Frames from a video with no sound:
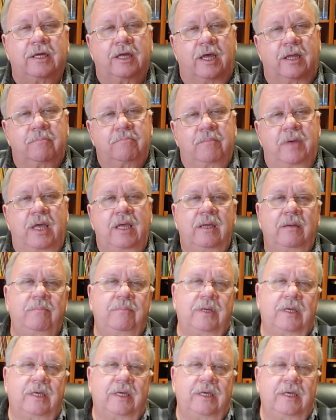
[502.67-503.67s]
And
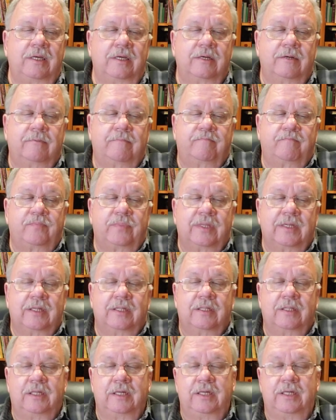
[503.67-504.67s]
maybe
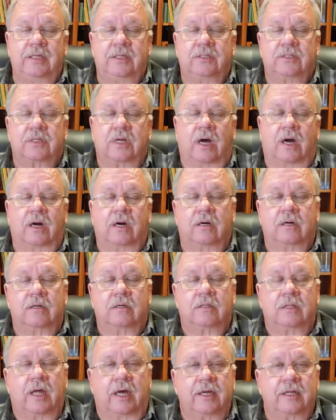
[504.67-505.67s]
these
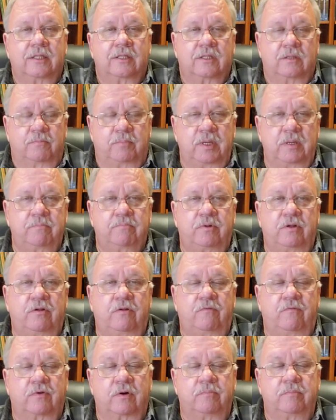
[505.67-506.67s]
are like the
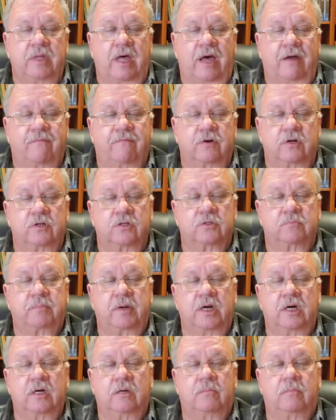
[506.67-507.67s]
people from that first
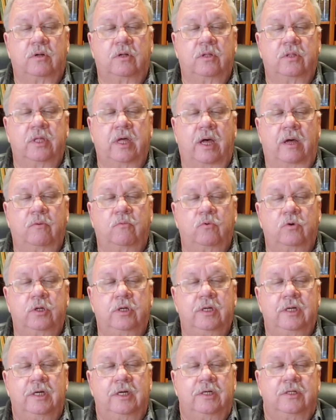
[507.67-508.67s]
parable that
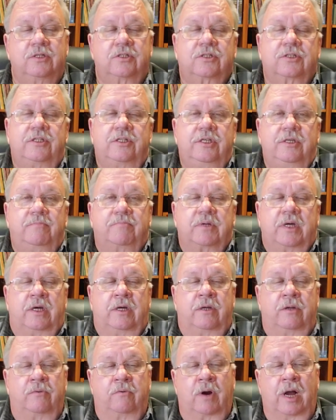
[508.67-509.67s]
would sleep
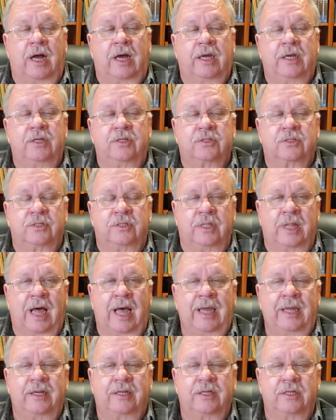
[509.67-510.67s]
and rise
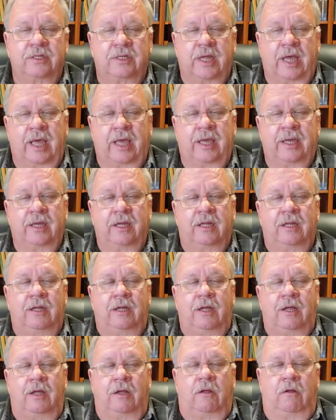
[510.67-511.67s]
night and day,
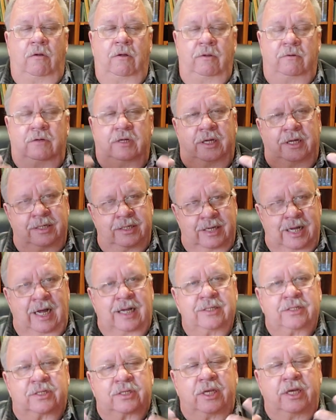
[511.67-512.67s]
and
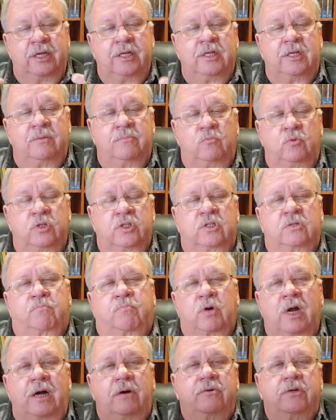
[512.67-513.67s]
God's kingdom would
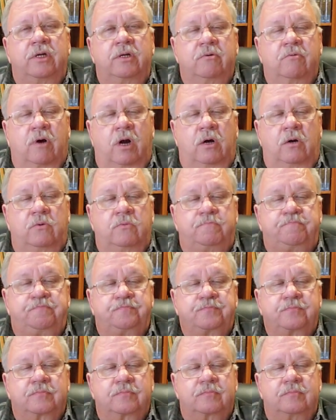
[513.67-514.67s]
sprout and grow,
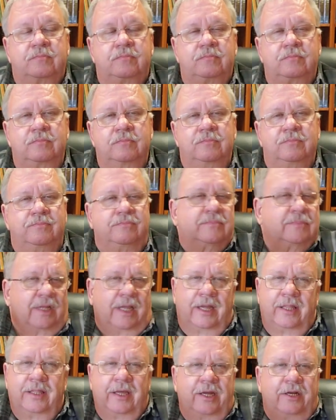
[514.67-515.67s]

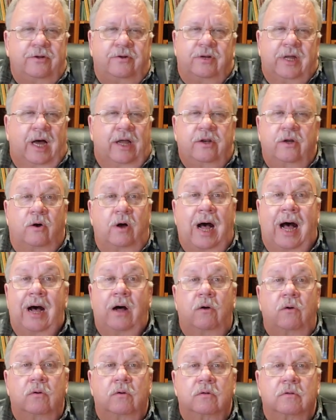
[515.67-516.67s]
and they do not know
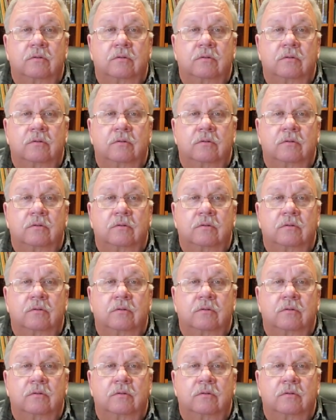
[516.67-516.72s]
how.